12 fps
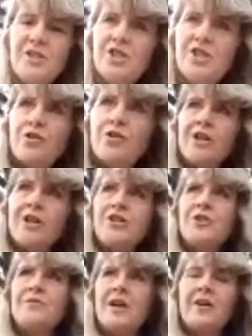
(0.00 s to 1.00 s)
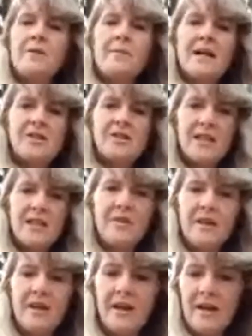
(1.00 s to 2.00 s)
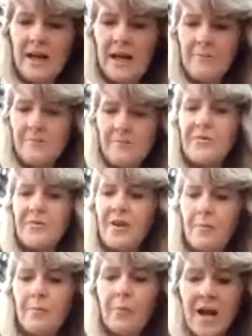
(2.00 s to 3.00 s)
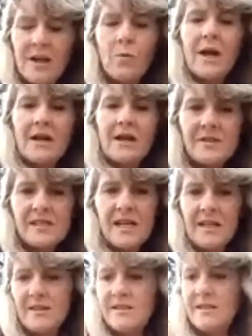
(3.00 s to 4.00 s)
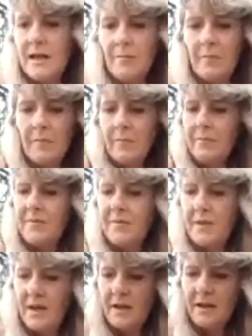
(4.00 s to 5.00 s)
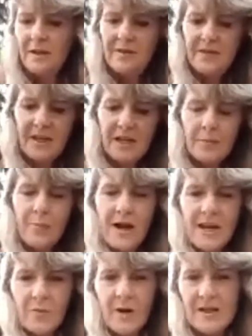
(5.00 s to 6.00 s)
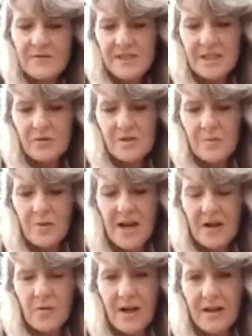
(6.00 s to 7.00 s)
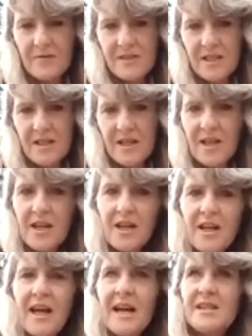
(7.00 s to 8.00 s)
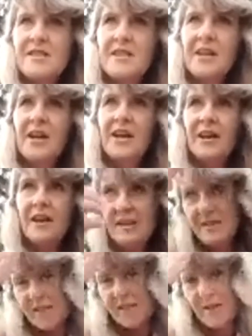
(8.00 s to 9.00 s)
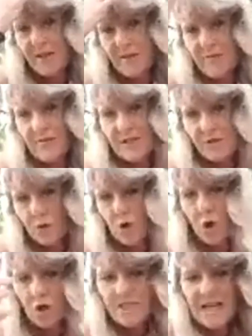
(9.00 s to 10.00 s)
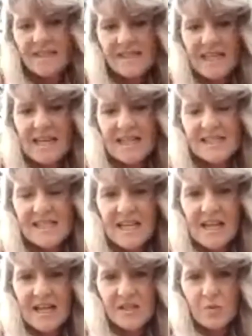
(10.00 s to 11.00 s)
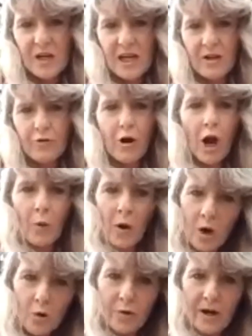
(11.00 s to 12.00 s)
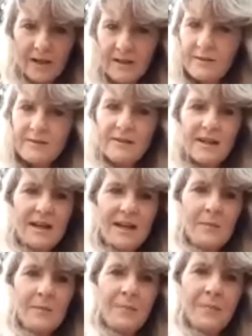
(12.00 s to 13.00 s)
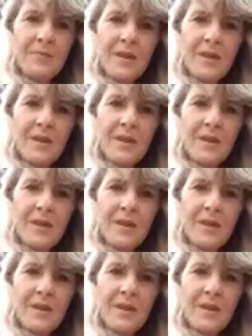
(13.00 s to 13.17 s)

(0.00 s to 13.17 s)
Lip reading: children do very much live in a different brainwave states, theta brainwaves, delta brainwaves, and as the frontal cortex kicks in as we grow older, and